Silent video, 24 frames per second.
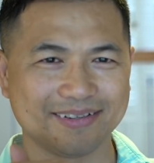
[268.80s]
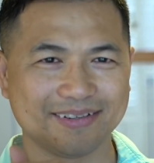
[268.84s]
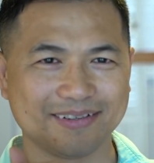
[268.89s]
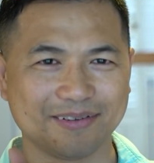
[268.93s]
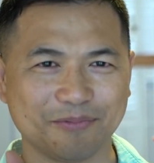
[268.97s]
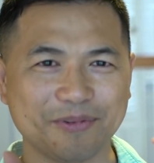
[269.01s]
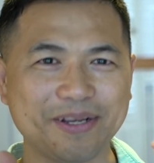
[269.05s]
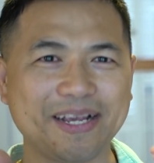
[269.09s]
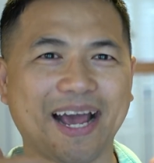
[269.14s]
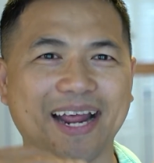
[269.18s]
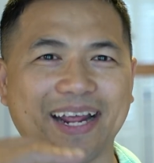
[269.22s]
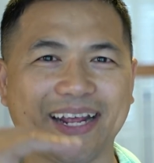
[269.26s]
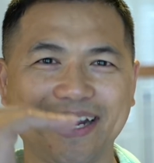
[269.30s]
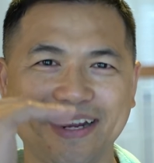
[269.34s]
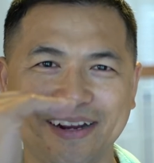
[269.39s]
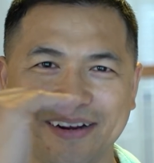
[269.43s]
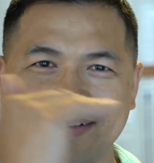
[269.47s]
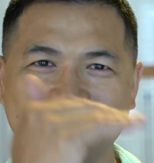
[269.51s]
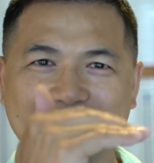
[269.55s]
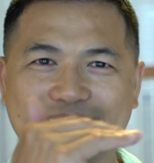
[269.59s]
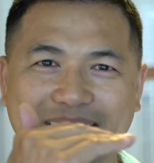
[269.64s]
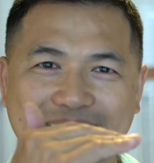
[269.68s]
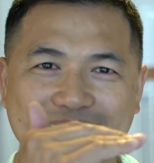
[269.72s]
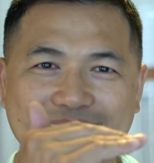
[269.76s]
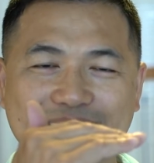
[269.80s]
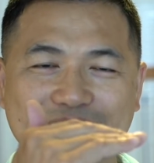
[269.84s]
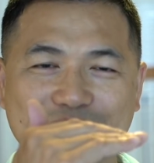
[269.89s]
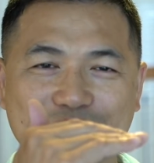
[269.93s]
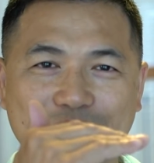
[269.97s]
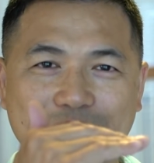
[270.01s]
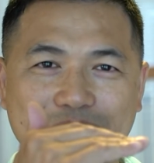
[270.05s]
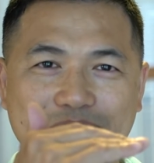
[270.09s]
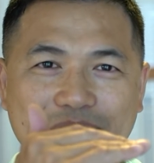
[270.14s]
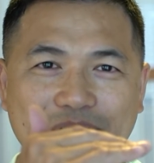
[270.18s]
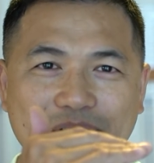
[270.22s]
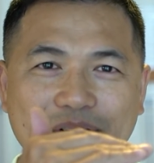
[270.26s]
we got here thanks to
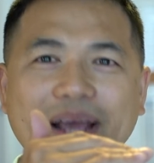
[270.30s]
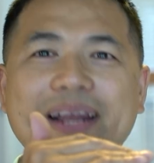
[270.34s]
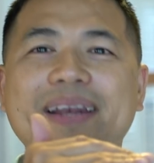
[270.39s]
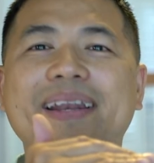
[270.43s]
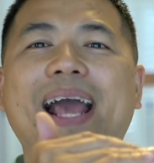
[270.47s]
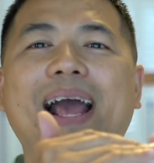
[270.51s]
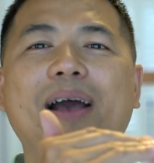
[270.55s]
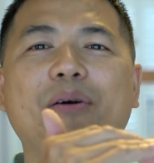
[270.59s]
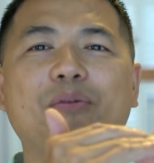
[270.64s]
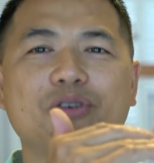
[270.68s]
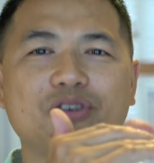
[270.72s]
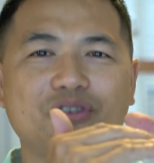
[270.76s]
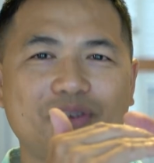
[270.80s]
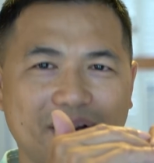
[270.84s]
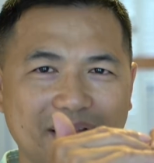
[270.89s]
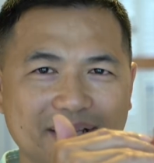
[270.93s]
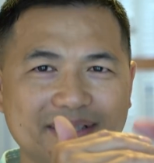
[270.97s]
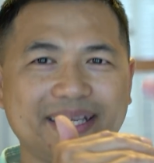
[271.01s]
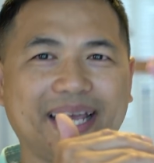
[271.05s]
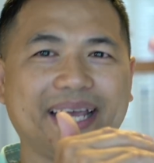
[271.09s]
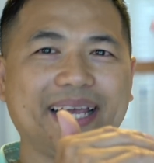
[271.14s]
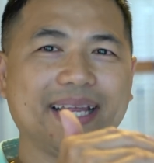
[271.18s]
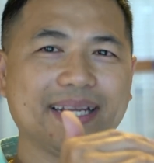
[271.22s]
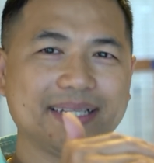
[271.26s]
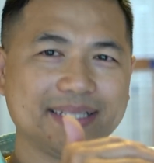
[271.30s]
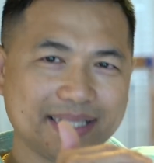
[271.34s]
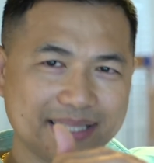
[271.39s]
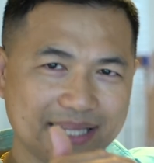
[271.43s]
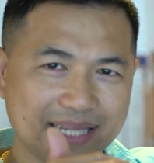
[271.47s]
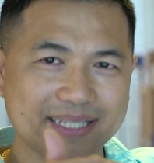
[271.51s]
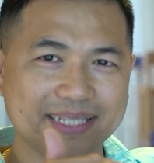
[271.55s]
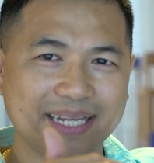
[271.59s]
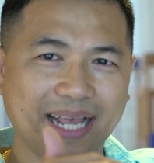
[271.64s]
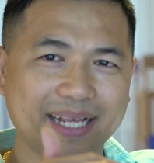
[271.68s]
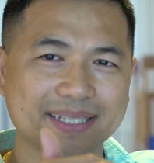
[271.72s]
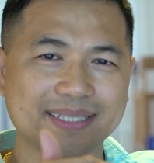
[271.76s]
crypto, and now we're trying to take it to the
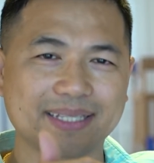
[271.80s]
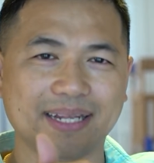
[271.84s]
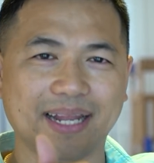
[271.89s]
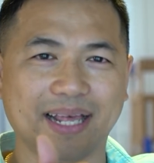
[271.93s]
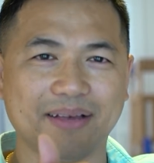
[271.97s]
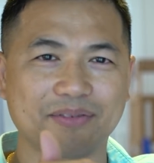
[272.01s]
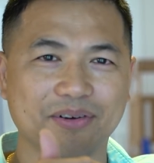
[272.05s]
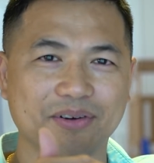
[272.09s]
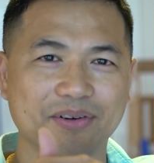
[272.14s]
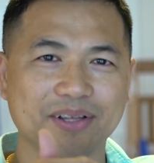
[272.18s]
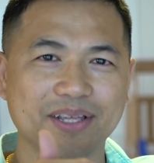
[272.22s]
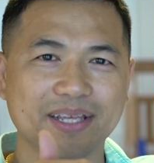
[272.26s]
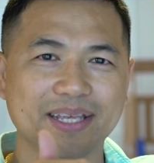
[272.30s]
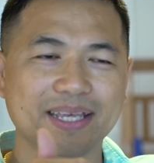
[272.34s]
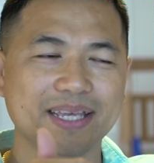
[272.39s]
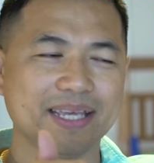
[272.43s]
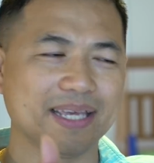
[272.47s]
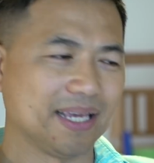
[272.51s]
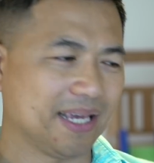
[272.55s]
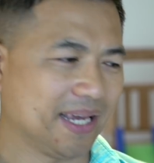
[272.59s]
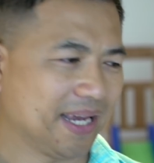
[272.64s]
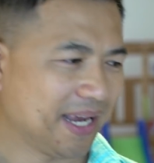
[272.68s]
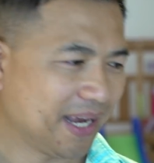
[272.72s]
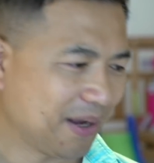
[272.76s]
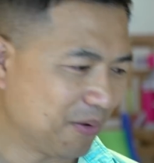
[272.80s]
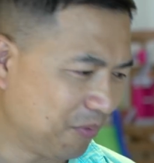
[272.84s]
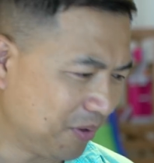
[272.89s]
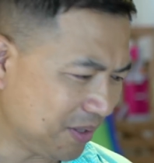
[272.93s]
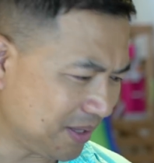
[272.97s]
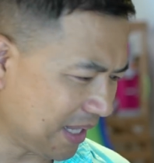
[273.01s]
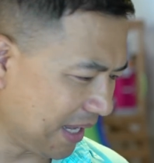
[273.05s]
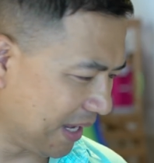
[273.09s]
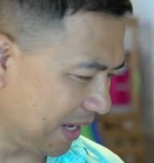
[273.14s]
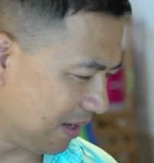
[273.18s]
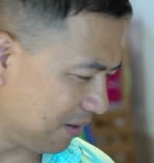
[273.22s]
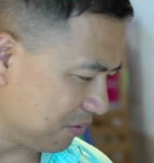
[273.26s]
next level. And what
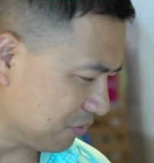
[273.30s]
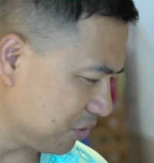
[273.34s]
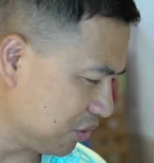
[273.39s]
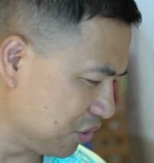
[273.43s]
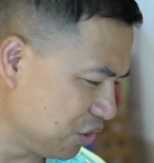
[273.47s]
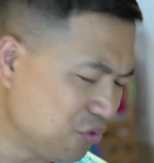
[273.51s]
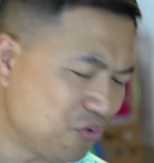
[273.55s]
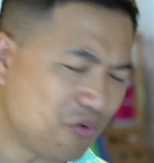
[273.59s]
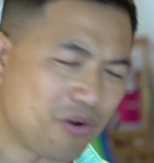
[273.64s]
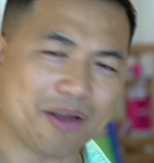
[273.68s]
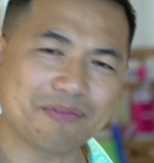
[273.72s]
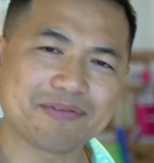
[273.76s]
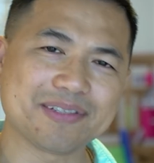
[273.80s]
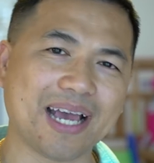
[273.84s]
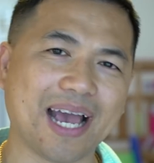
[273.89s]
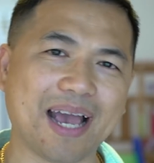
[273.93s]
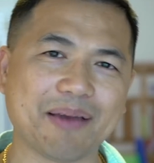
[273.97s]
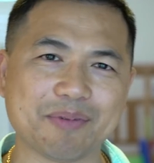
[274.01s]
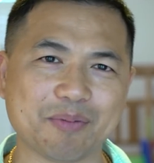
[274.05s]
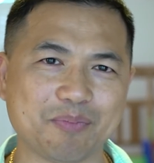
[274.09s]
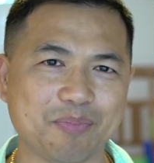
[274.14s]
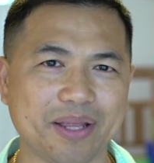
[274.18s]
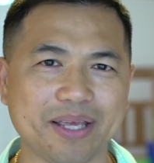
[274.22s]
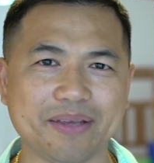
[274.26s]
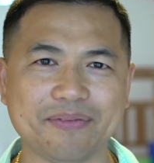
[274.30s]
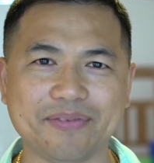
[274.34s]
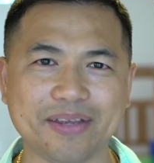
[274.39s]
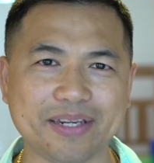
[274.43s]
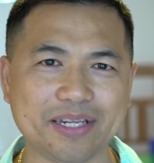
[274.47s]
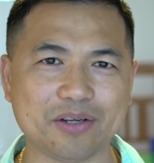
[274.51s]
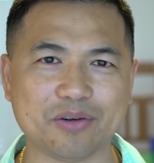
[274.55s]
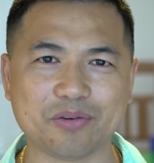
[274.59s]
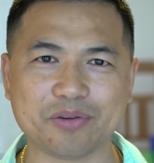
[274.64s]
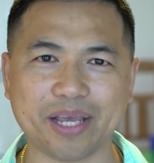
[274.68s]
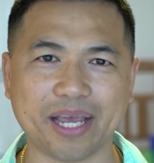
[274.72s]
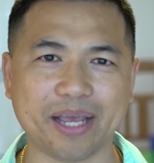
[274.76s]
the hell, you don't have time to play
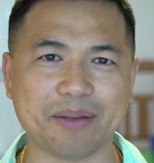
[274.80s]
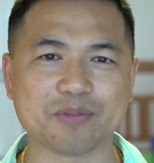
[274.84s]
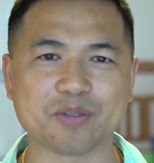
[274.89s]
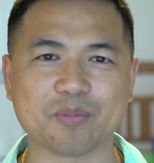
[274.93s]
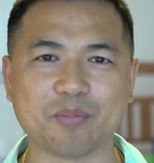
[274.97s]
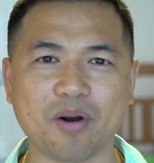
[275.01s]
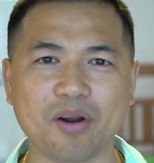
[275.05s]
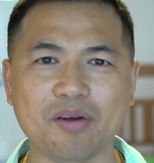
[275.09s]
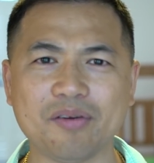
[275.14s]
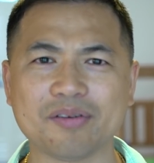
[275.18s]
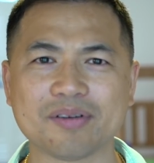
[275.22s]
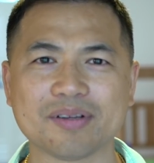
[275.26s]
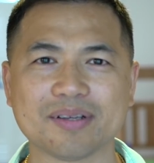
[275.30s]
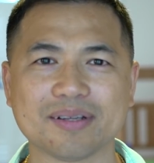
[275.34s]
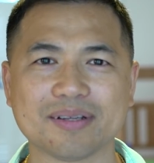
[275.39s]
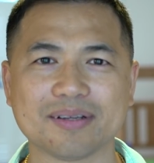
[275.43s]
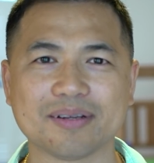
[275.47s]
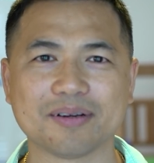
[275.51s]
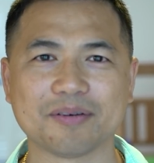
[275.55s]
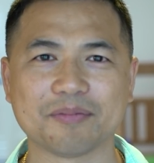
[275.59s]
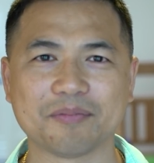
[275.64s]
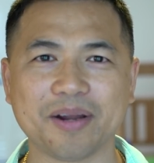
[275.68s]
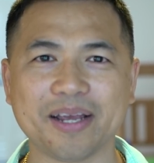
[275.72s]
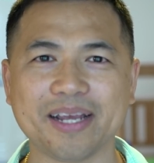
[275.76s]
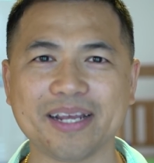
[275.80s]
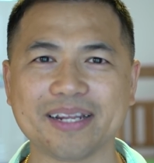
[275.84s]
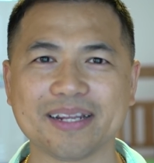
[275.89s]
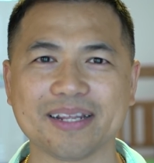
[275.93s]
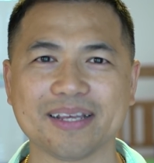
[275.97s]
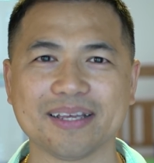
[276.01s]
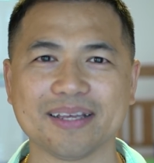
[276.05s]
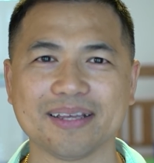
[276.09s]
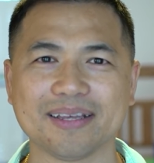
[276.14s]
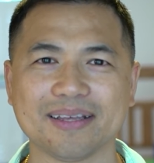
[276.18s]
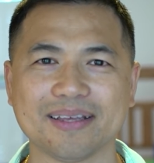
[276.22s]
video games, bro, right?